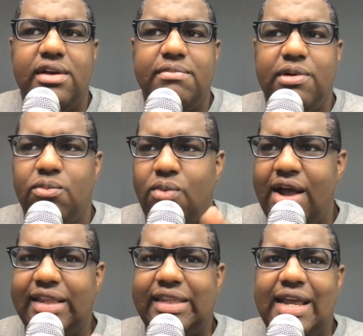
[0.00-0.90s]
But
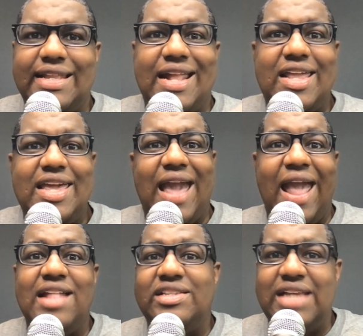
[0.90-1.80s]
one thing that he
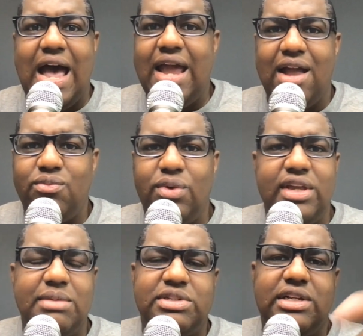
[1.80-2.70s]
and Zion
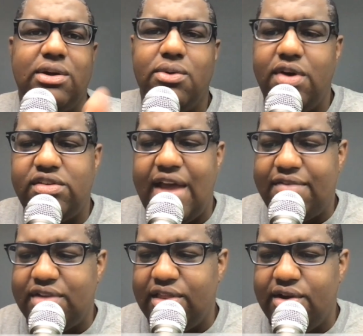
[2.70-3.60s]
Williamson are going to
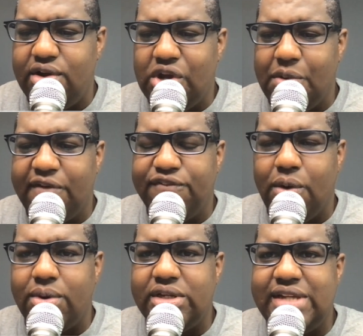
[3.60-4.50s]
have to learn going
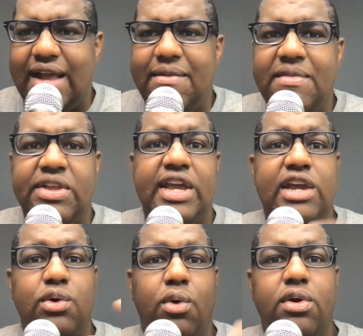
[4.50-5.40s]
forward is that
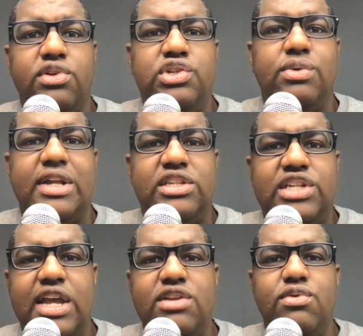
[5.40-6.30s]
in order to
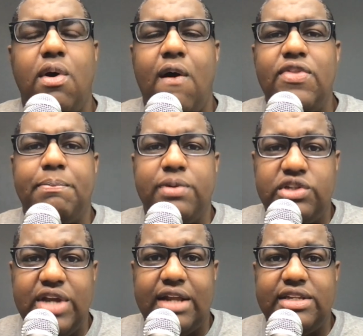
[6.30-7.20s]
continue on the
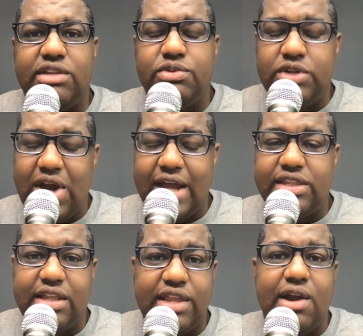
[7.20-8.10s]
projected track
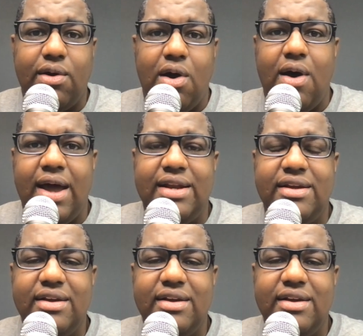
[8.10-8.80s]
that they are on,